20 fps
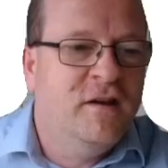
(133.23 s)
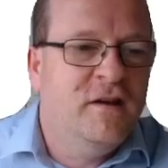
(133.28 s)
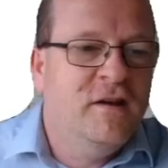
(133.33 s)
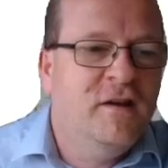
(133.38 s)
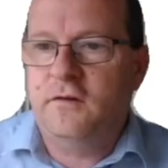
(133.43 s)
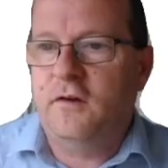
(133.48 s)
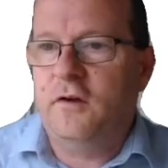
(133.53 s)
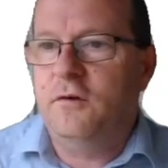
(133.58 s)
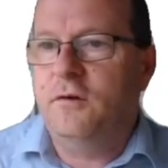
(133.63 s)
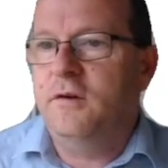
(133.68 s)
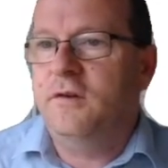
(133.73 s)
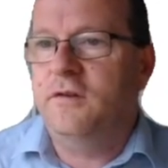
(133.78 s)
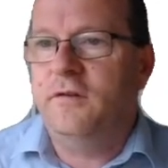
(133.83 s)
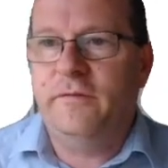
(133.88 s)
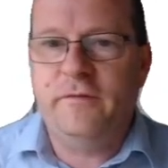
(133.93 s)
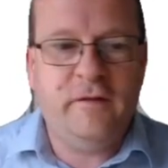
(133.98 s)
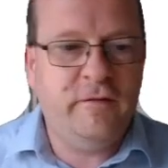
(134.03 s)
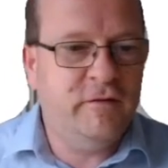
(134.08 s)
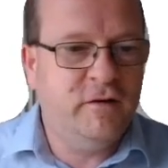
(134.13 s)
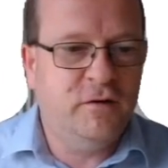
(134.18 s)
So it's a
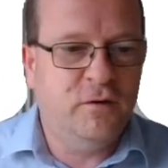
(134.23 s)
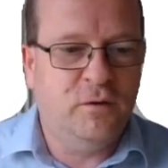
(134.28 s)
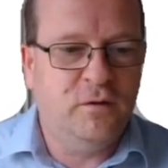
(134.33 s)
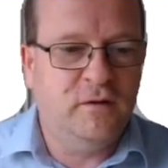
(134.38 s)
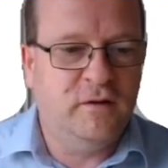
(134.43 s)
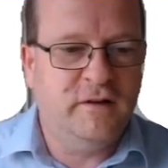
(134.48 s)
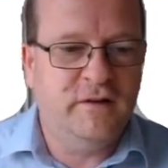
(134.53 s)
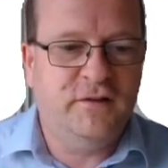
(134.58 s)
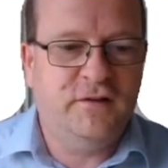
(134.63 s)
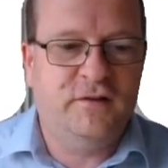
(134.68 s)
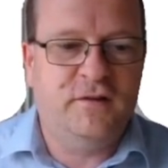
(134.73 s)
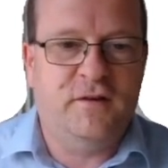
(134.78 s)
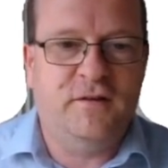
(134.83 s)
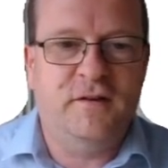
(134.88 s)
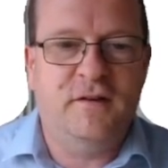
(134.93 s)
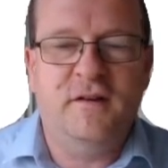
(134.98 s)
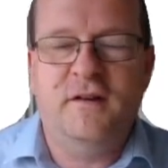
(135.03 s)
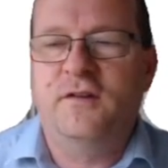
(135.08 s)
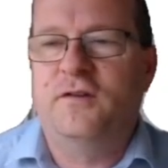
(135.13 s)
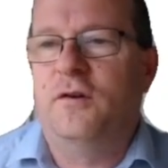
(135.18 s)
very long list. I
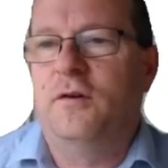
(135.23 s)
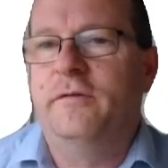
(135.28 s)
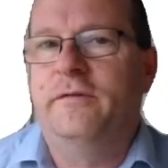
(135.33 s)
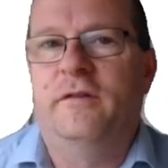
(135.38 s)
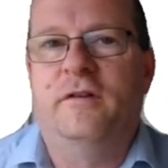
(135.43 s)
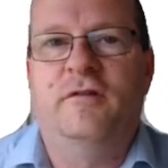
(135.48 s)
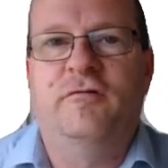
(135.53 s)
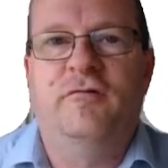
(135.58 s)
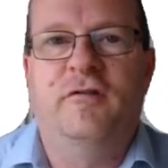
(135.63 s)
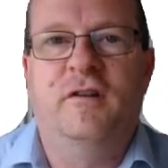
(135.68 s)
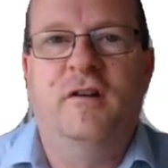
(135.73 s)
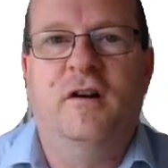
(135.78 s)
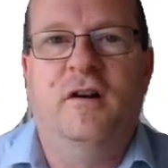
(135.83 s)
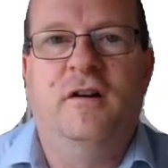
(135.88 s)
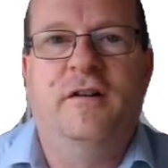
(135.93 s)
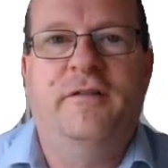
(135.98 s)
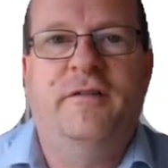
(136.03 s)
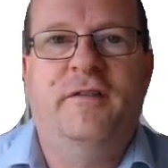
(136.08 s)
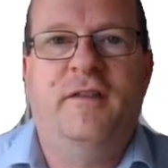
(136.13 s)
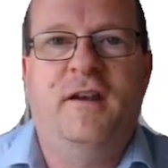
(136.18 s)
think there's over
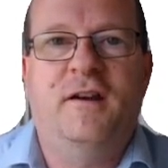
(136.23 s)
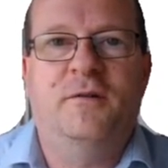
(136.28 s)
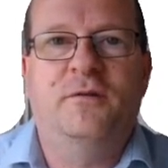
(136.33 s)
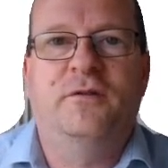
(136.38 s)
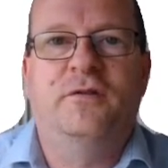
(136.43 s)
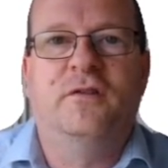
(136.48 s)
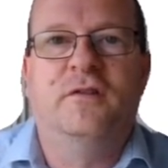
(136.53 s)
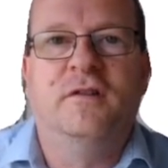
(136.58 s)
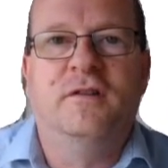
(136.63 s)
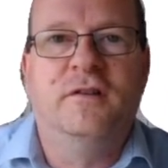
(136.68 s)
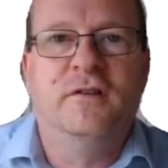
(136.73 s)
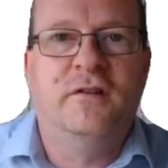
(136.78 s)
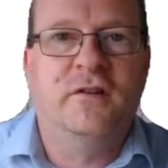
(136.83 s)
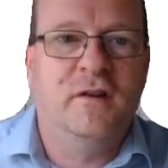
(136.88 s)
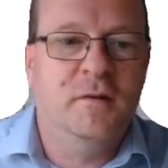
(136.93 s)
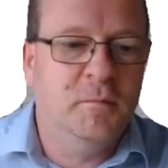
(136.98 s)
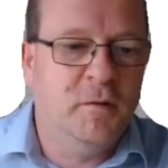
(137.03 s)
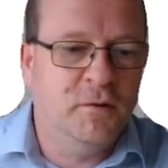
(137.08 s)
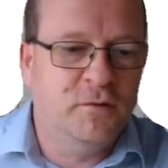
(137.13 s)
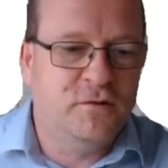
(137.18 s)
3,500
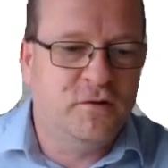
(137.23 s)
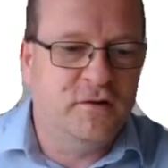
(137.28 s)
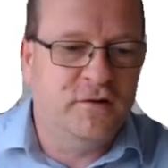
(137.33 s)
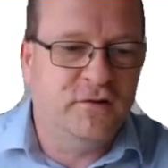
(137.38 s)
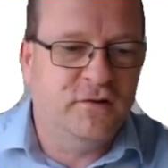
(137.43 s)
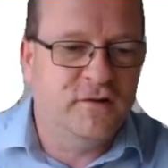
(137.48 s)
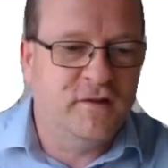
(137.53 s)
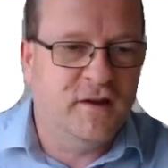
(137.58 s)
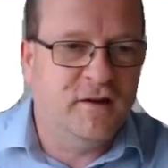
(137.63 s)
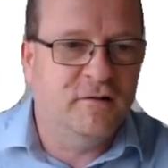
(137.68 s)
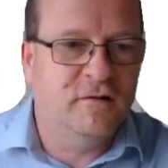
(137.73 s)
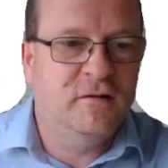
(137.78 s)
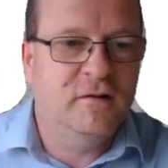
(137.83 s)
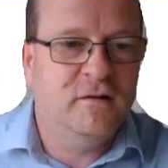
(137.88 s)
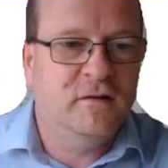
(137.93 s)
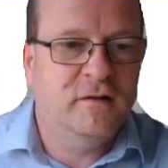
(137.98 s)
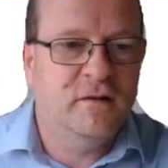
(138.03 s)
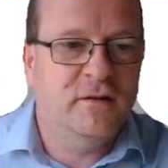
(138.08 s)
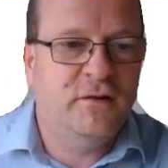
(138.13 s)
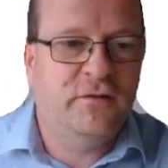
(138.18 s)
emojis now.
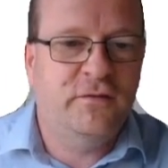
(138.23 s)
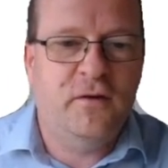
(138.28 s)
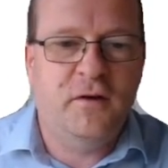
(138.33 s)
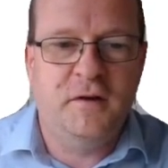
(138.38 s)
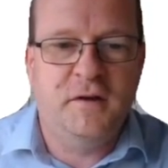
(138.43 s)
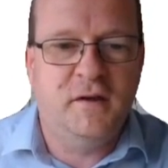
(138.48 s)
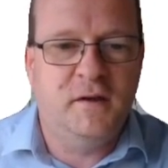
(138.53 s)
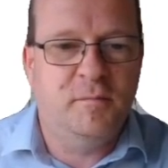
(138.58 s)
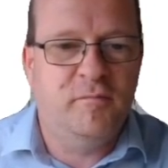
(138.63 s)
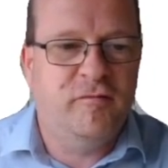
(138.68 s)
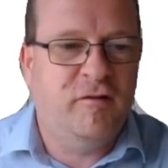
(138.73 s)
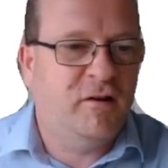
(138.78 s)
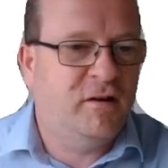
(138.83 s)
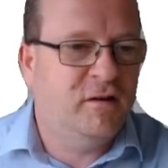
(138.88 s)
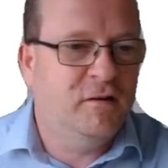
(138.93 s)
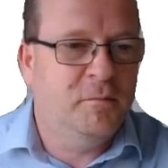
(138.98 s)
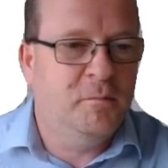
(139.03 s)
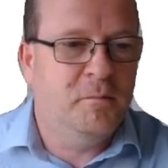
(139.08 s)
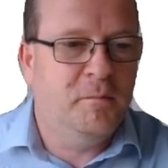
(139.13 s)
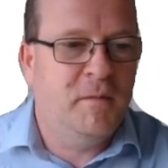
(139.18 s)
Let's find the
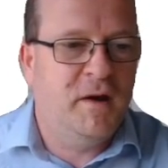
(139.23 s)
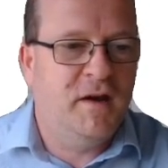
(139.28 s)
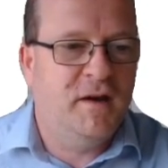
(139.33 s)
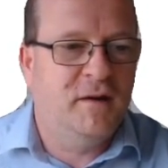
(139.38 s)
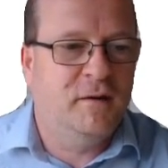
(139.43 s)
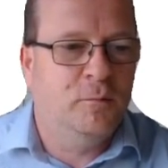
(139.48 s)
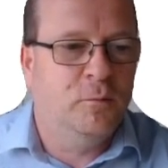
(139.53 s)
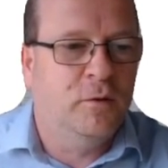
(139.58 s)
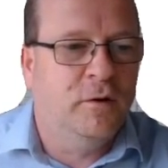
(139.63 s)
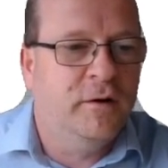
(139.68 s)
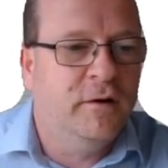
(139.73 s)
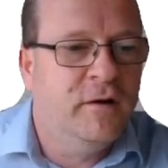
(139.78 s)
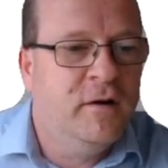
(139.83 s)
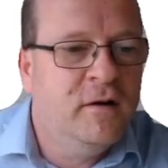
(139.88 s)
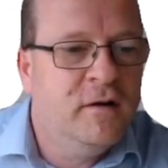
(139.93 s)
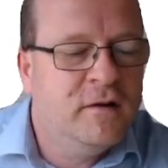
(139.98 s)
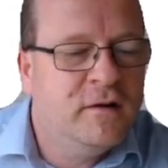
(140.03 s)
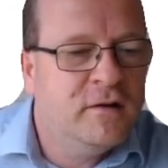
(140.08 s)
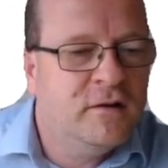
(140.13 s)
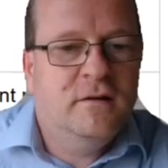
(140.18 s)
pregnant man one.
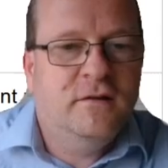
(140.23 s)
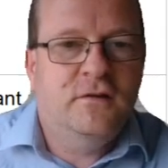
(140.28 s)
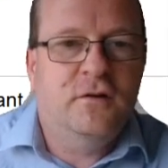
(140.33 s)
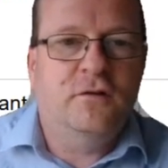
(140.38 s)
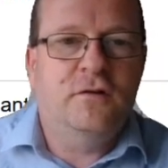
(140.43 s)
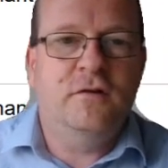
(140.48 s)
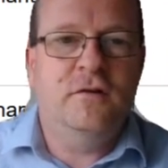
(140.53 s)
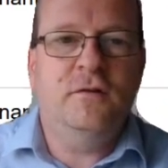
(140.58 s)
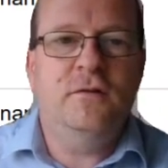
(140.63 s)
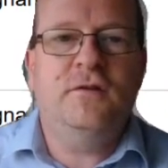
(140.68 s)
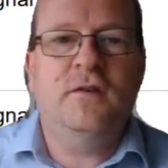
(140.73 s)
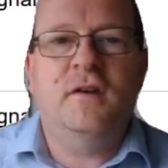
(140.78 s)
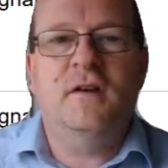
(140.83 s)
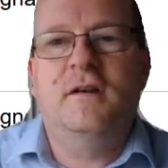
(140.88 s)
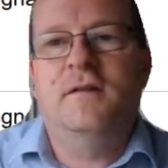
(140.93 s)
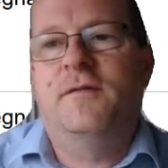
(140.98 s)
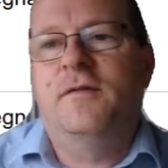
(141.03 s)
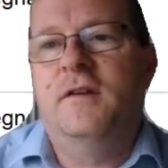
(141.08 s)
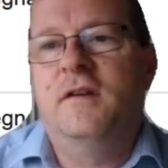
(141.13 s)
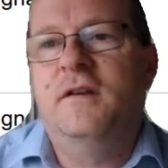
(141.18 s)
So to use any
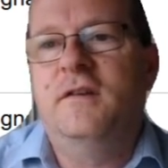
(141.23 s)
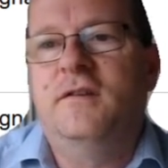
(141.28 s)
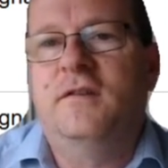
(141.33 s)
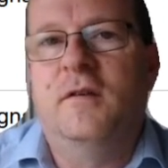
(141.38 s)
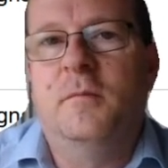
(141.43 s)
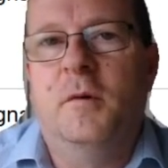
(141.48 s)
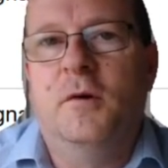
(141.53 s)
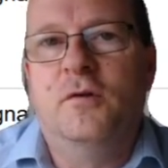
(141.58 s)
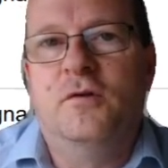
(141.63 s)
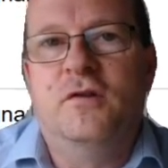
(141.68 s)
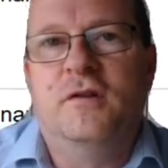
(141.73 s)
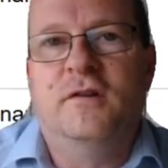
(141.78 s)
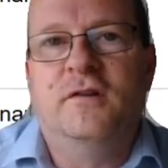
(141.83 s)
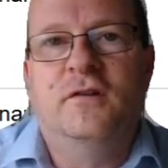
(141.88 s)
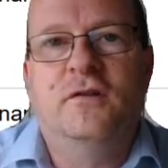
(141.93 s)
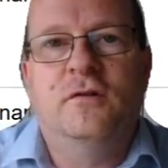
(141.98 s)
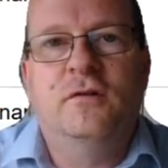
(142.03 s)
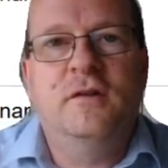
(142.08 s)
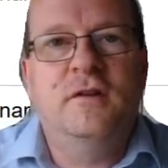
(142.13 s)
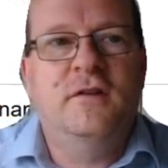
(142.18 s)
of these
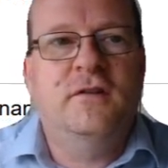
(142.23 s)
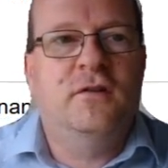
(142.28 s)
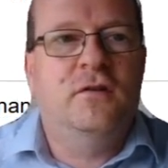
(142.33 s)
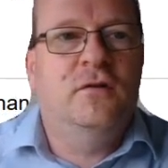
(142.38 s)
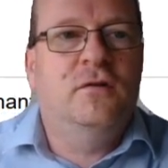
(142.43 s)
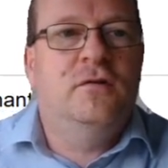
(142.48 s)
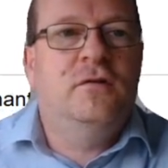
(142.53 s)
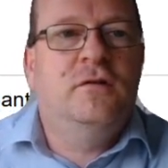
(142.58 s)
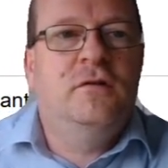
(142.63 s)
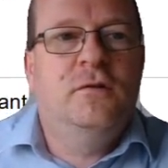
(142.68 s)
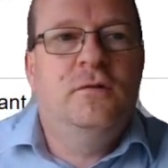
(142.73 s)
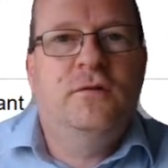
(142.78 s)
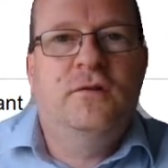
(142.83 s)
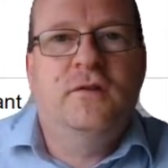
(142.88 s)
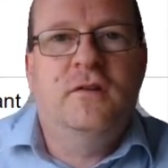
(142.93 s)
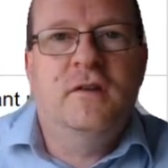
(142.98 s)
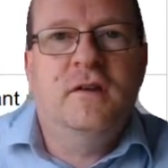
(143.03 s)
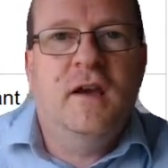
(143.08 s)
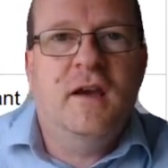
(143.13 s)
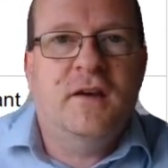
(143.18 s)
emojis, you need to use
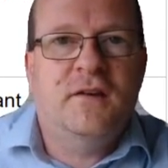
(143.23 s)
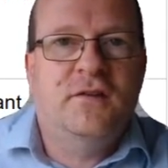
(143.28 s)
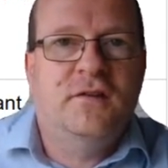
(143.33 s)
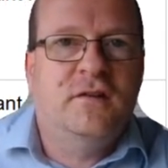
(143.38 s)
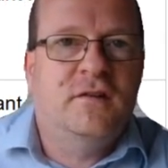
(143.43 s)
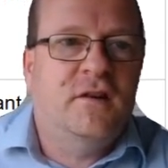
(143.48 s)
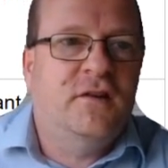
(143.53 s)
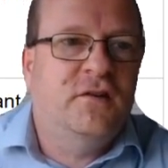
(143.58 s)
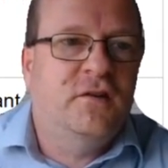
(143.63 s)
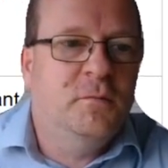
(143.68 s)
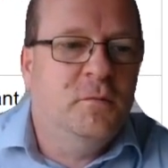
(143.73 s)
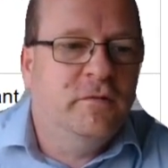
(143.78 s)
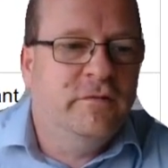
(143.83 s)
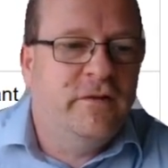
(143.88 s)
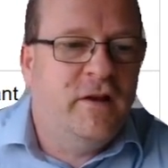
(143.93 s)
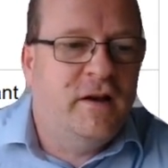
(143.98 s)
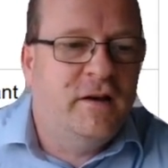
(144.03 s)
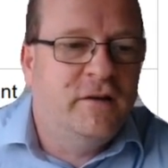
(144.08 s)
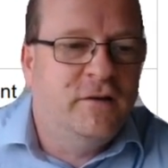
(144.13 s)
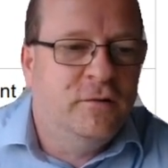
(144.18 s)
the hexadecimal
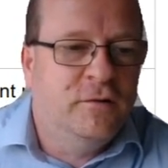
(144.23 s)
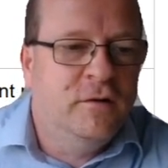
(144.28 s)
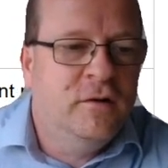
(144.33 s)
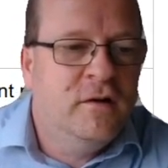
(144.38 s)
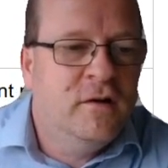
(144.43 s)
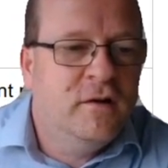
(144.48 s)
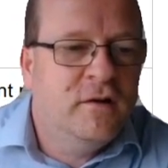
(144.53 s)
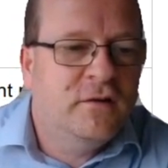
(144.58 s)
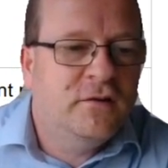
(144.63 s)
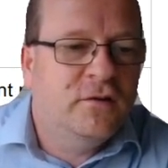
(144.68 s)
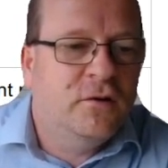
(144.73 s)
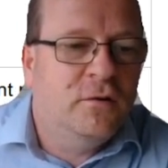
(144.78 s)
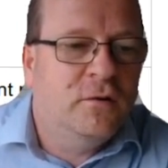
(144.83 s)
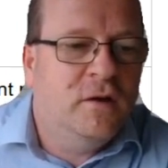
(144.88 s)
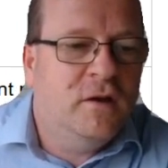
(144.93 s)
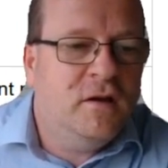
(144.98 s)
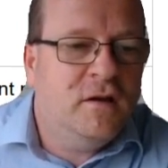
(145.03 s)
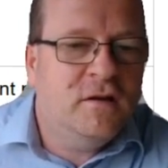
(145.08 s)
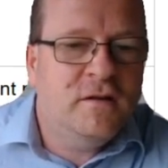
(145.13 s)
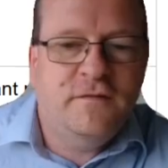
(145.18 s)
value. So
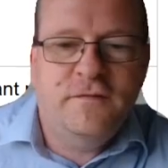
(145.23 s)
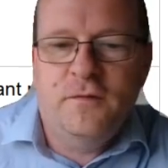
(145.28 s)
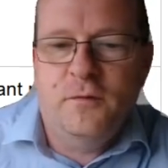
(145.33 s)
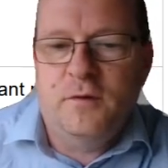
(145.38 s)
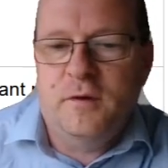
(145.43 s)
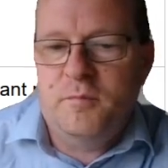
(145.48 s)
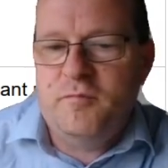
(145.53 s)
here for